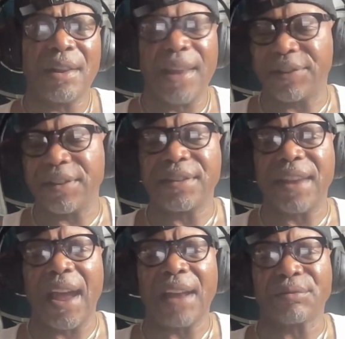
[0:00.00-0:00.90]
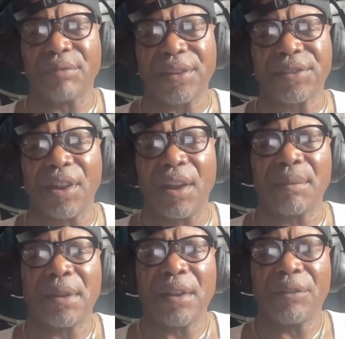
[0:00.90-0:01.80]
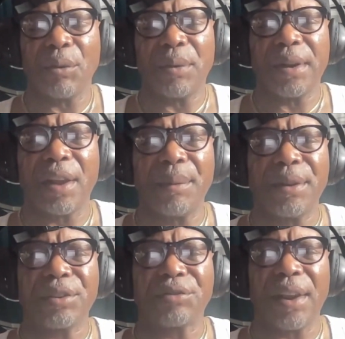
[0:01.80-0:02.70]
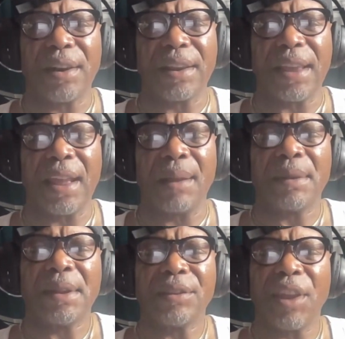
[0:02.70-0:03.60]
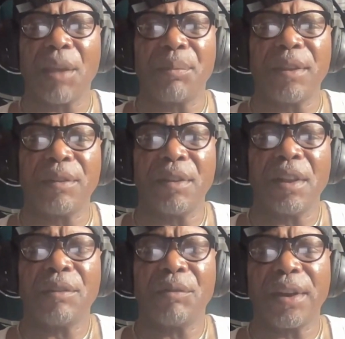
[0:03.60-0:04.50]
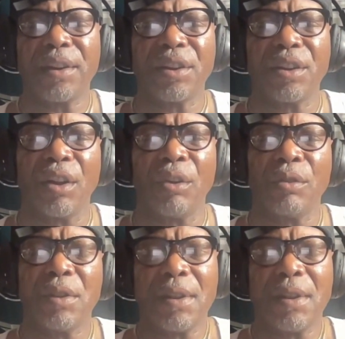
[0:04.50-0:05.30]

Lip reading: Let these guys rest up, so come into training camp, they can be ready to go.